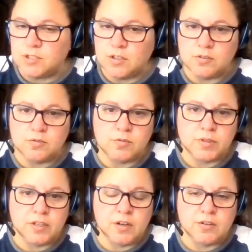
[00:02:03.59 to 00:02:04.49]

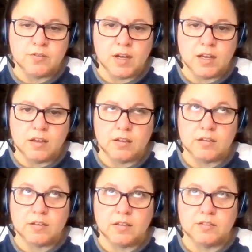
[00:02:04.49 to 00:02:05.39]
So
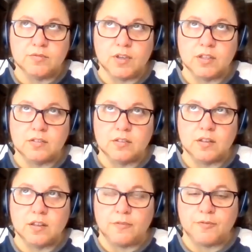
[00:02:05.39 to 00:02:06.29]
it's it.
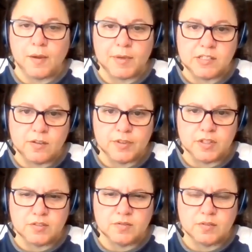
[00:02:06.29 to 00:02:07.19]
I find myself
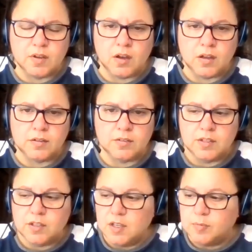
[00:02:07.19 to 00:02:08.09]
in this
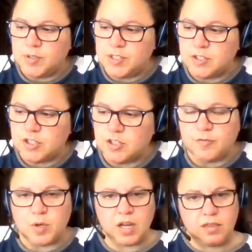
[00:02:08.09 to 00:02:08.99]
odd position
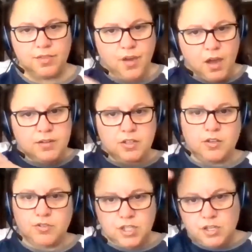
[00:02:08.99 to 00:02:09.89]
of what I thought
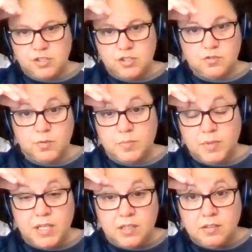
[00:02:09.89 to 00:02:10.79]
negotiations
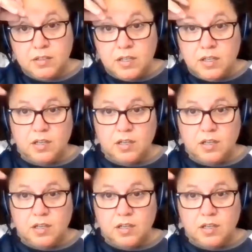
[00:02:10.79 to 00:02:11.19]
would be